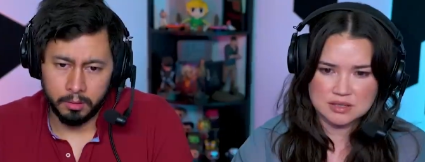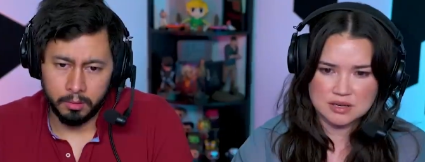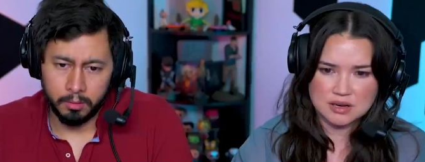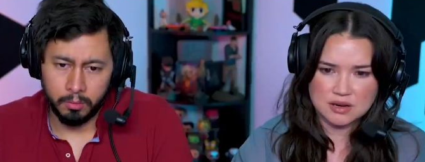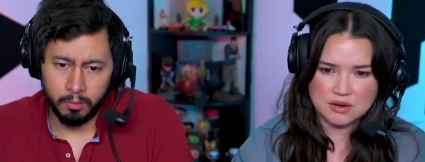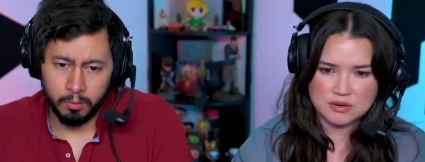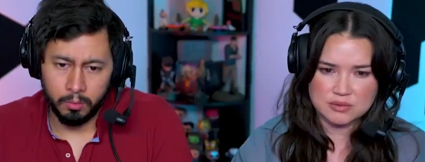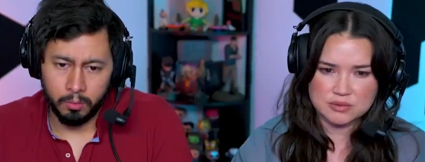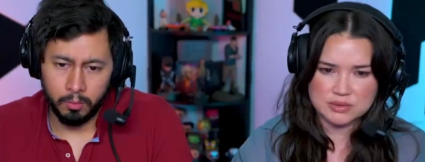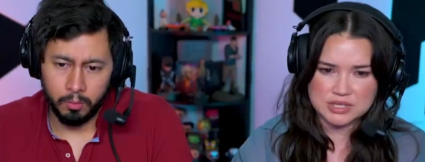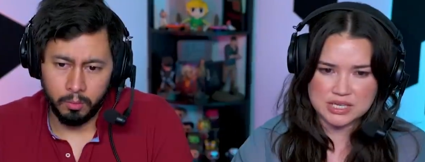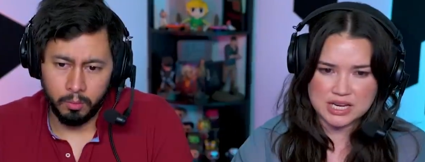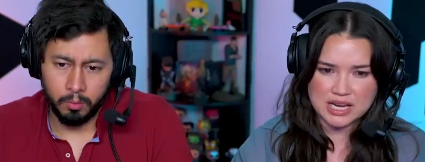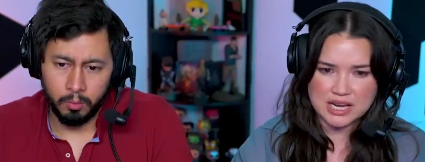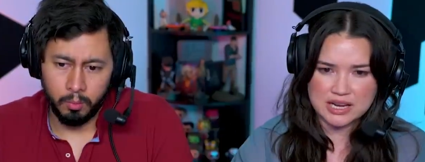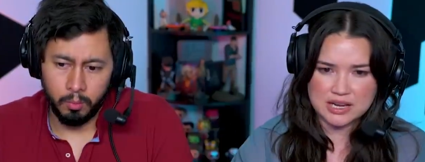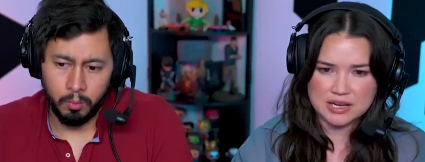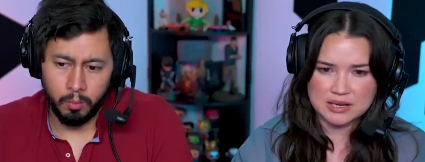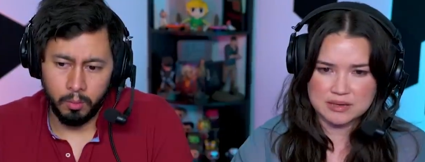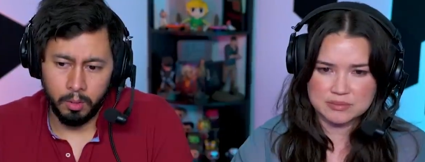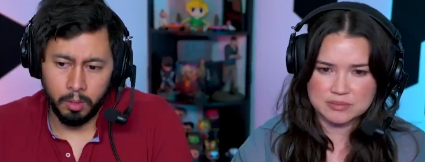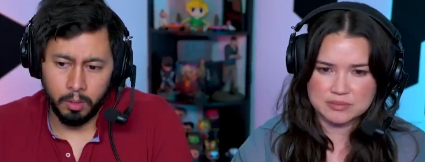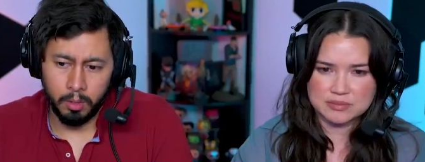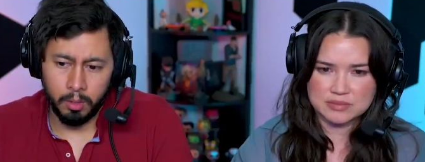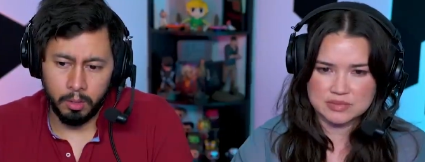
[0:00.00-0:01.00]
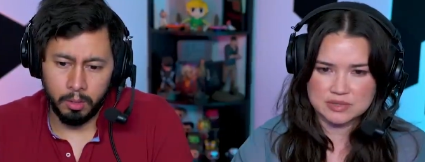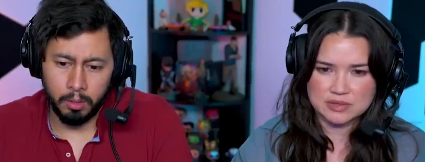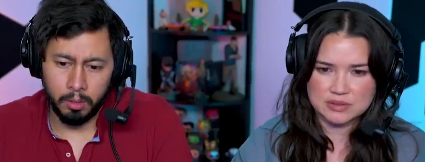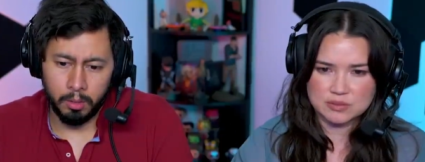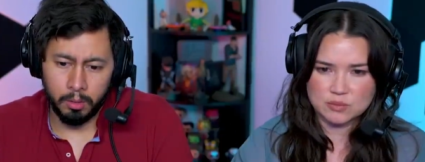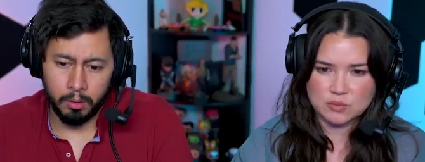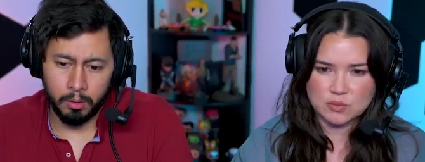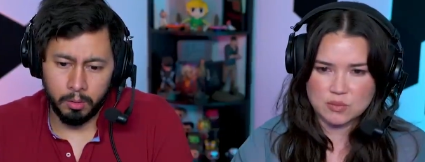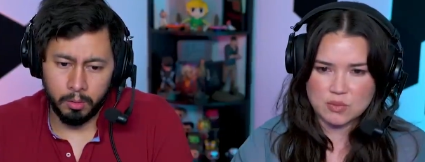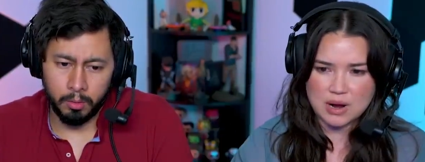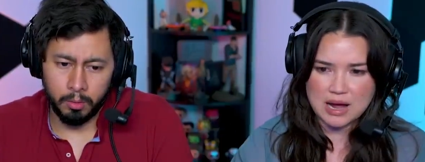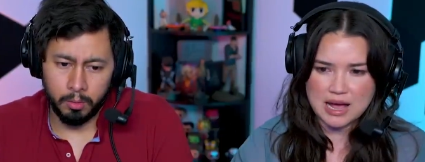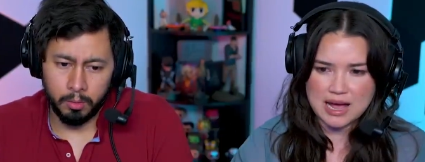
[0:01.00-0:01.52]
Speaker 1: Oh damn! Whoa!
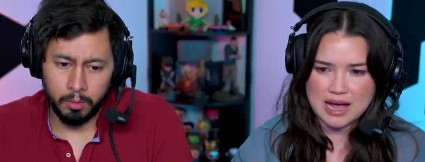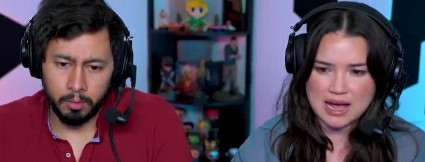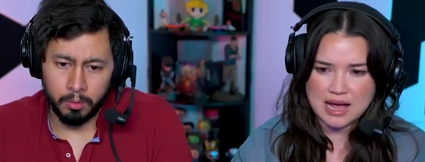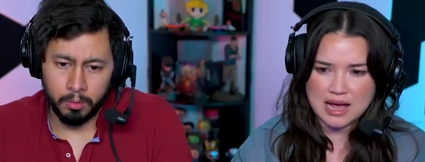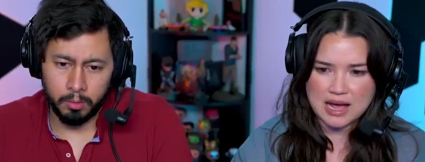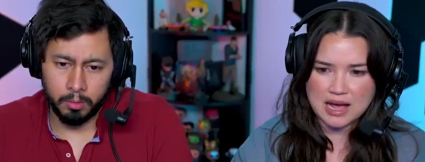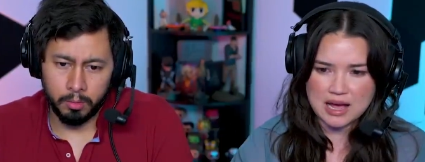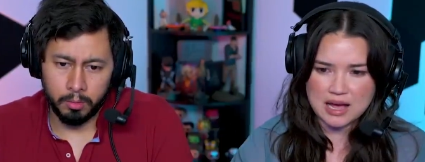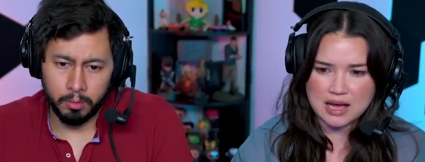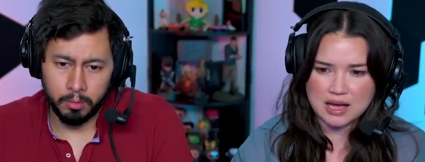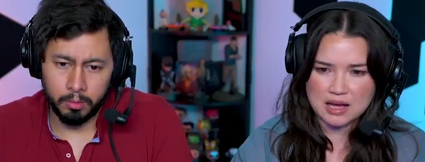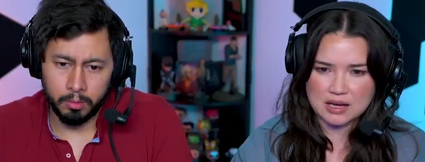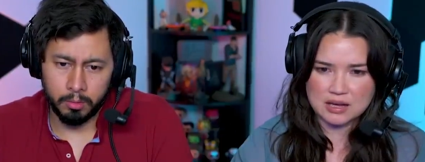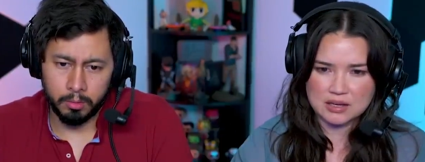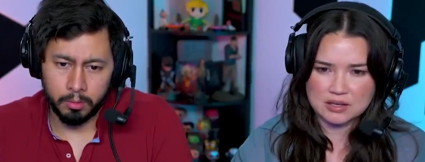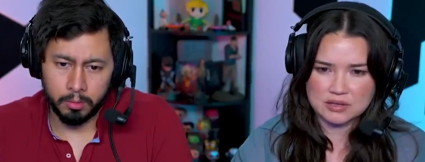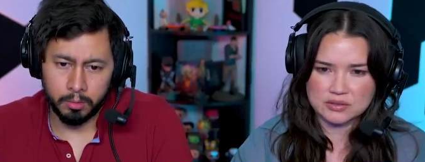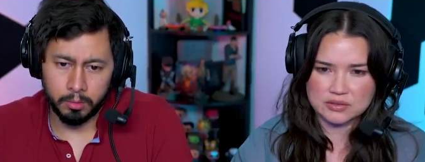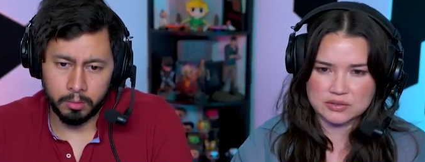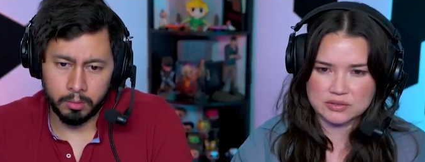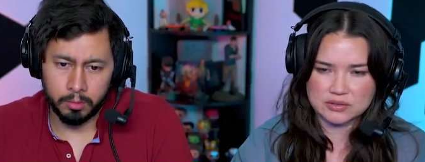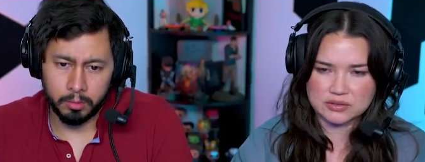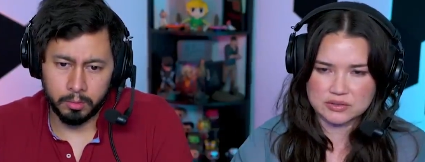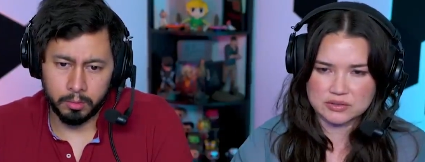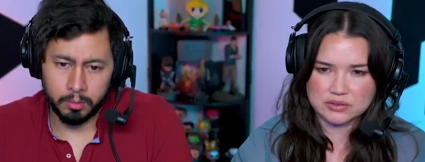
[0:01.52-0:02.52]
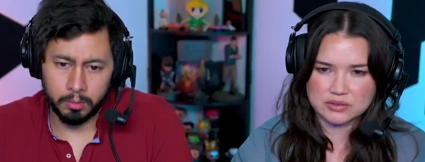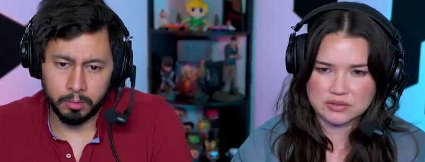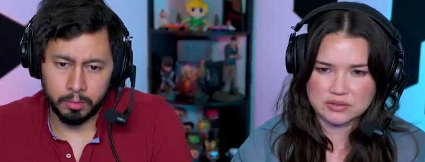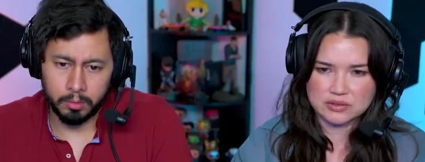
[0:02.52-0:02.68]
Wow.